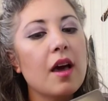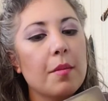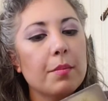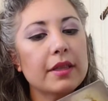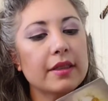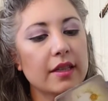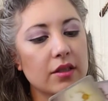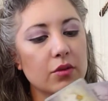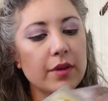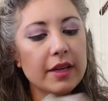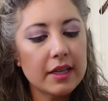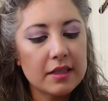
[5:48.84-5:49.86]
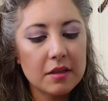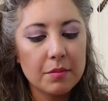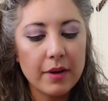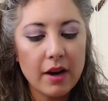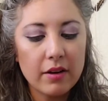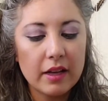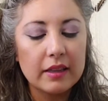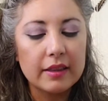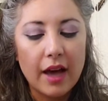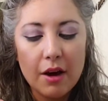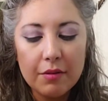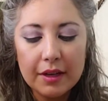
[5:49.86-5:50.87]
But this week it's about
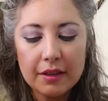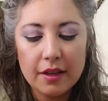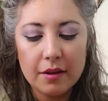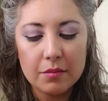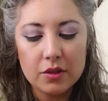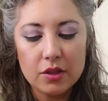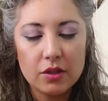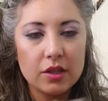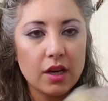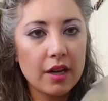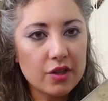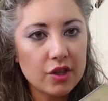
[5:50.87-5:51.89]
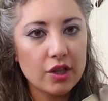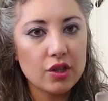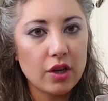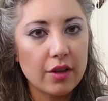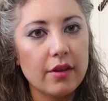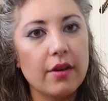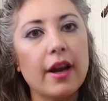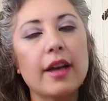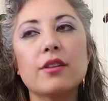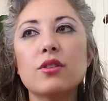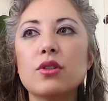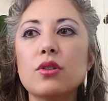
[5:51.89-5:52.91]
allowing them to touch each other
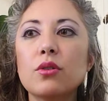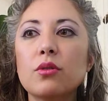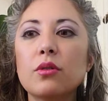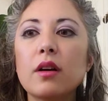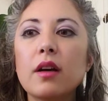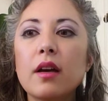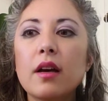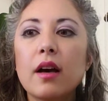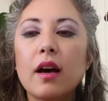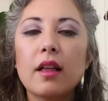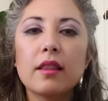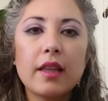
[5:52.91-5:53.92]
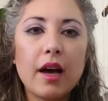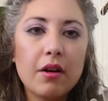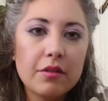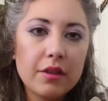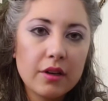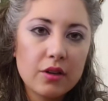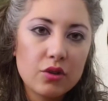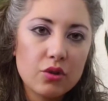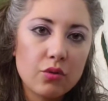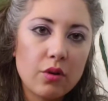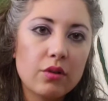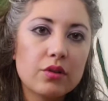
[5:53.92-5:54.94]
and to allow the
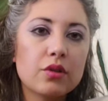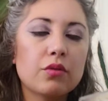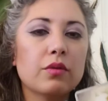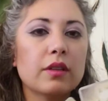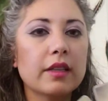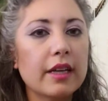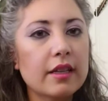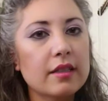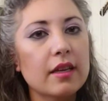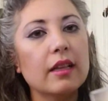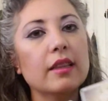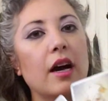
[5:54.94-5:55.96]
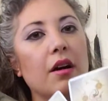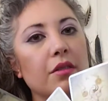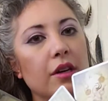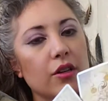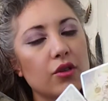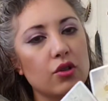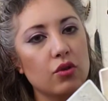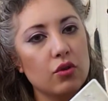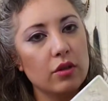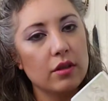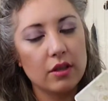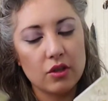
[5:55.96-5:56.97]
control to release, allow
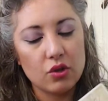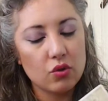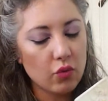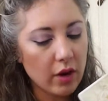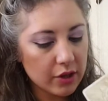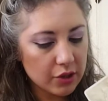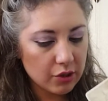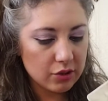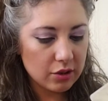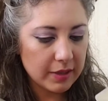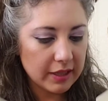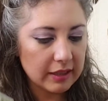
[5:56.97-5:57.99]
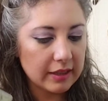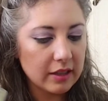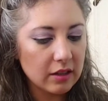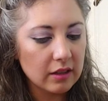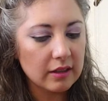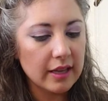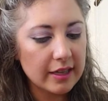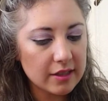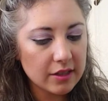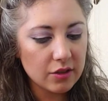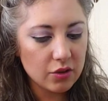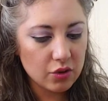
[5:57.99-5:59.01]
the structure to be a little less
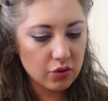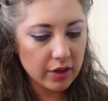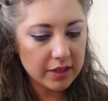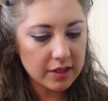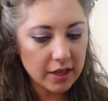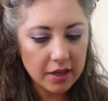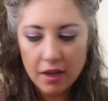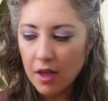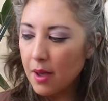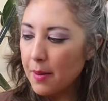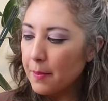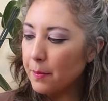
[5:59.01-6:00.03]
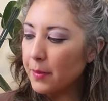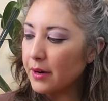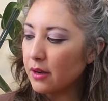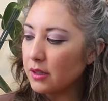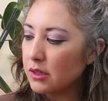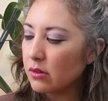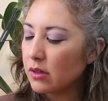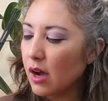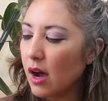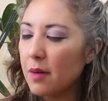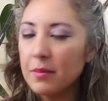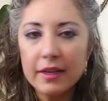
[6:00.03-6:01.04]
constricting, but also
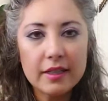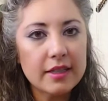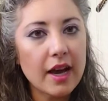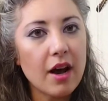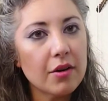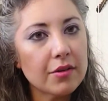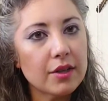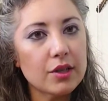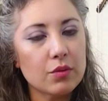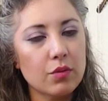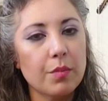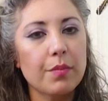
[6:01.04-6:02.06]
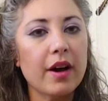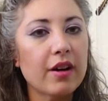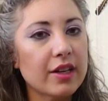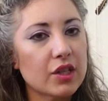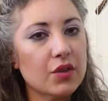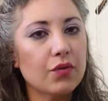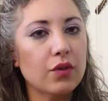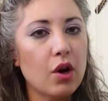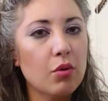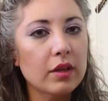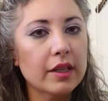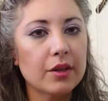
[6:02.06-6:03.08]
calming down this rebellious
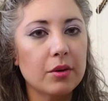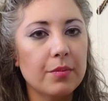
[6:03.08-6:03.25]
flow a little